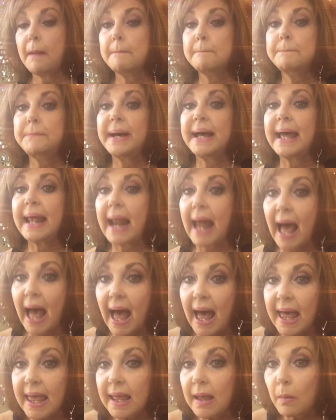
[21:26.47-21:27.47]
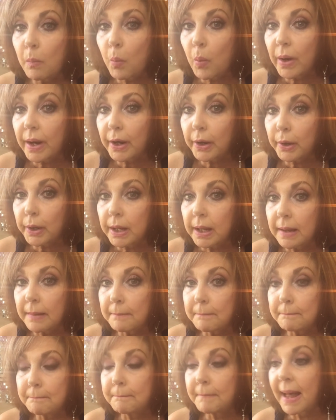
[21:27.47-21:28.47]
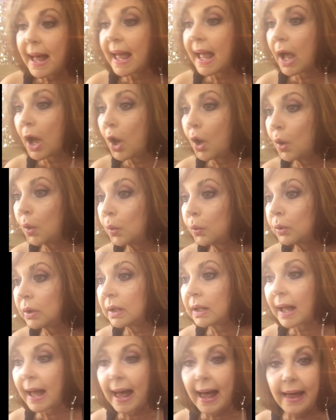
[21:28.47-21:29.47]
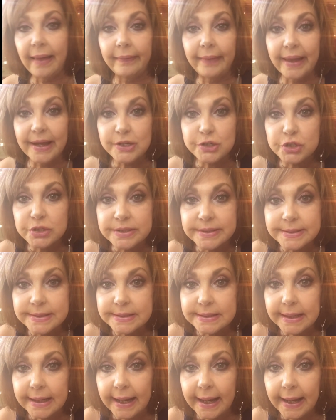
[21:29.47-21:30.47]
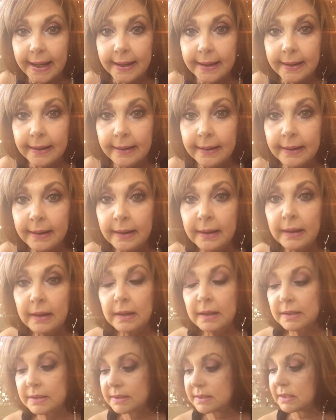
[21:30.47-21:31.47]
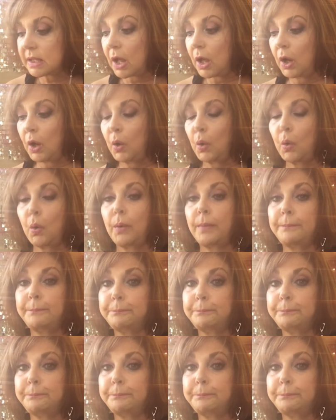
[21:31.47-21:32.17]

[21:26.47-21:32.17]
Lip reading: but I am wearing my own eyelashes today. So,